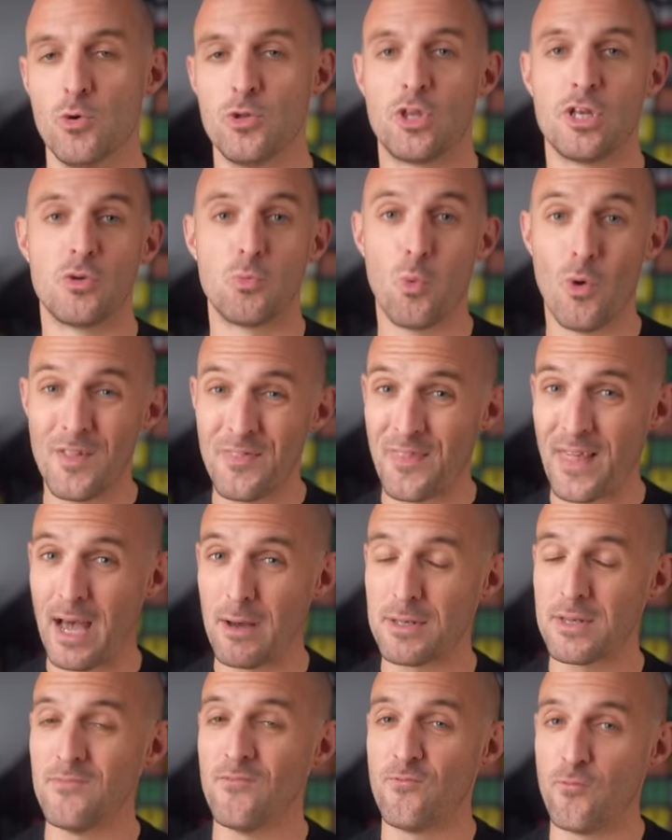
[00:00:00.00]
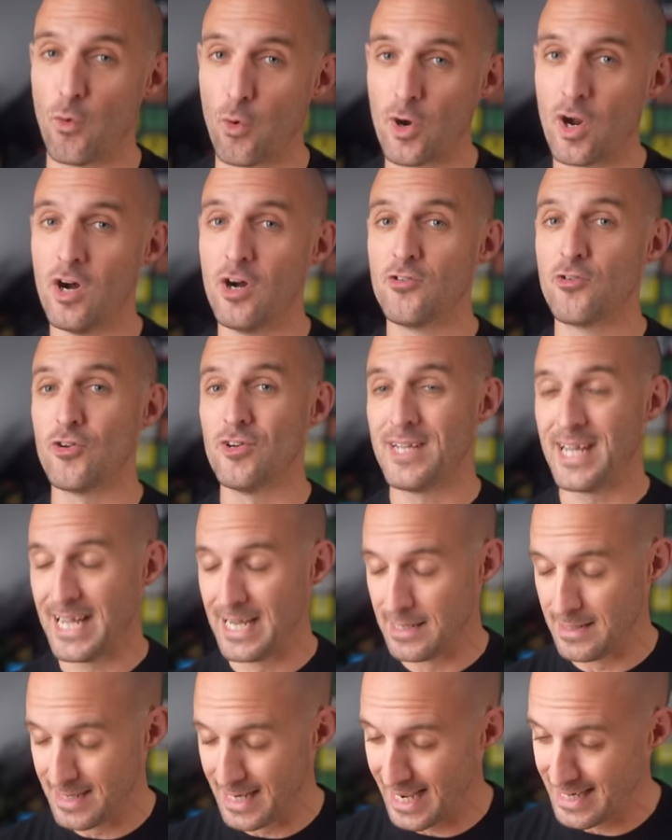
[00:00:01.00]
which is
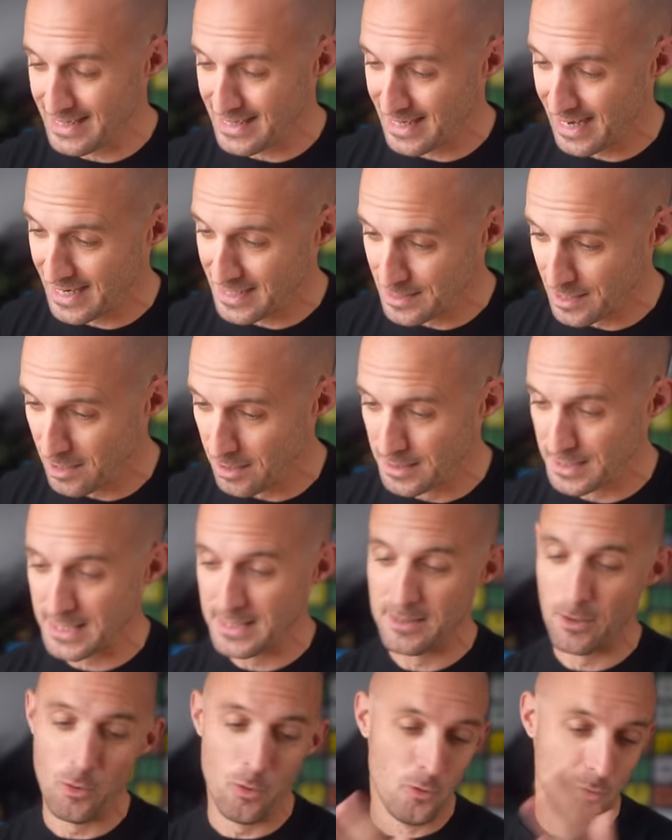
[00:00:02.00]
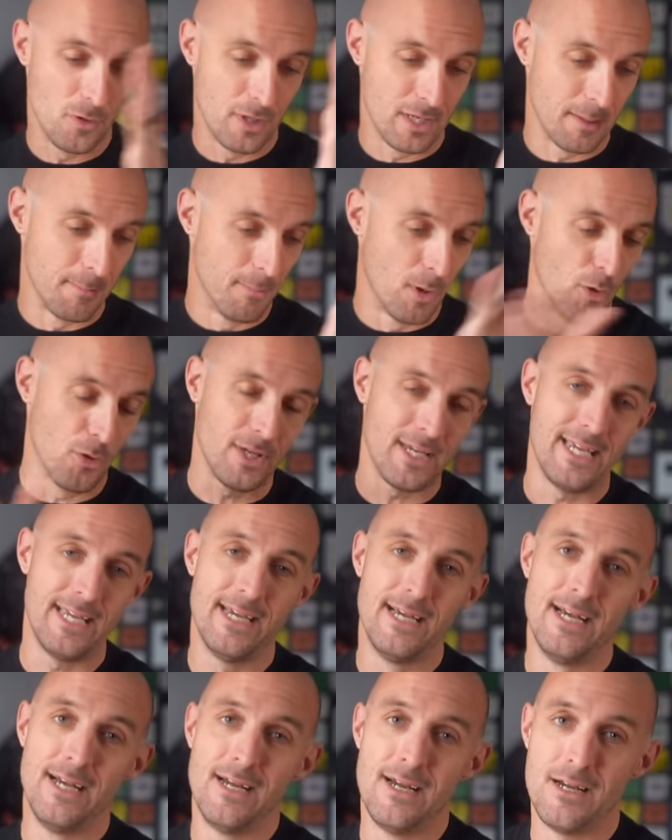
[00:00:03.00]
$1,499. And holy moly,
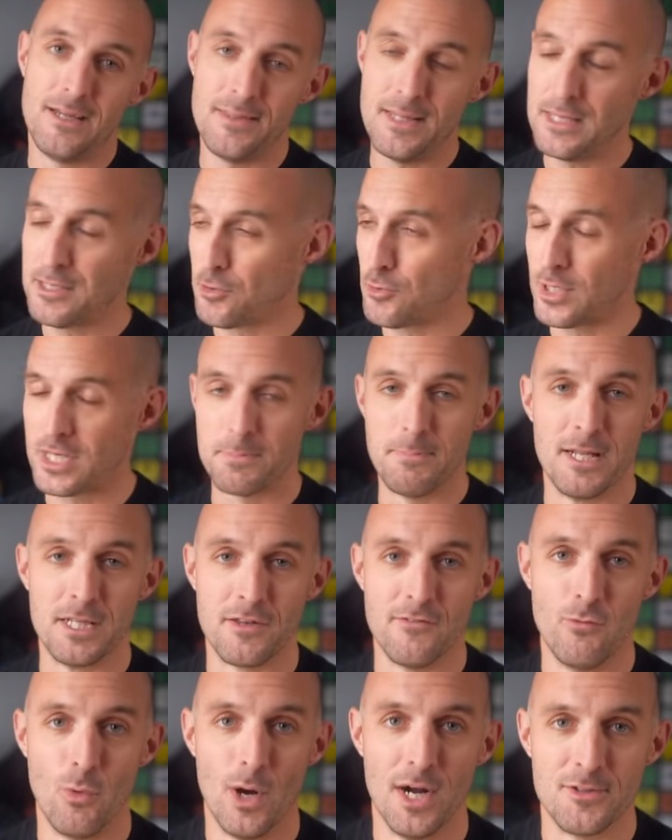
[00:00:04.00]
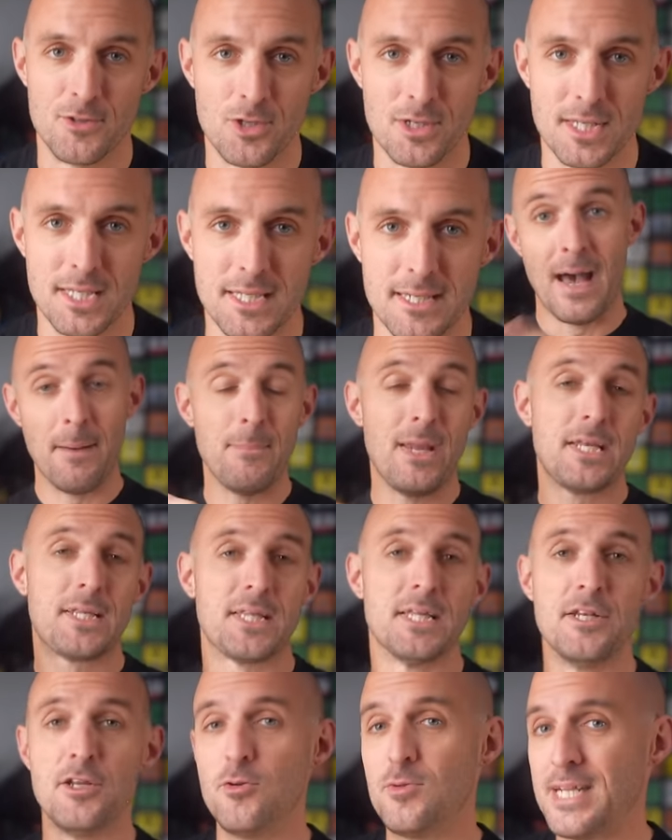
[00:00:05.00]
these are expensive watches. That makes
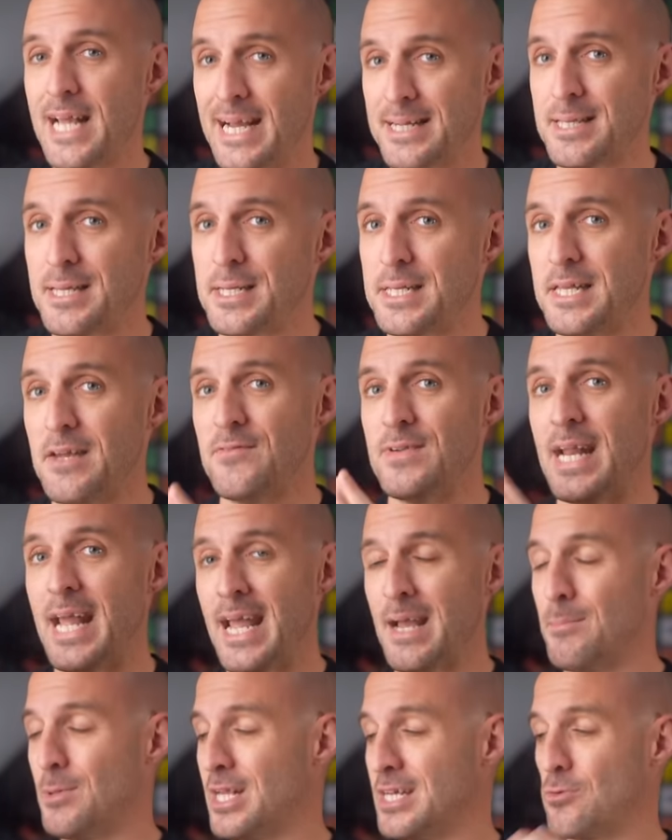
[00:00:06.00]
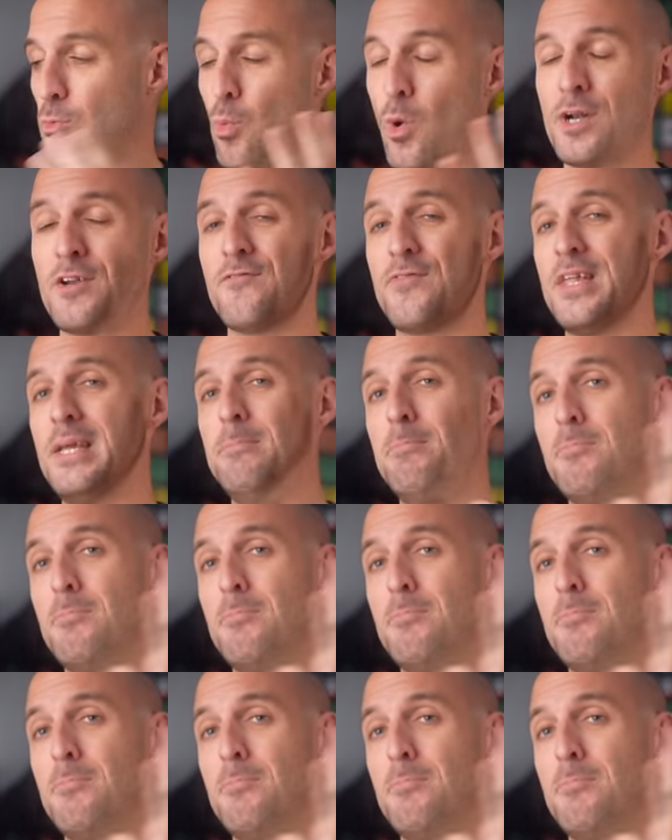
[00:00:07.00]
the new Tactix 7 AMOLED one of the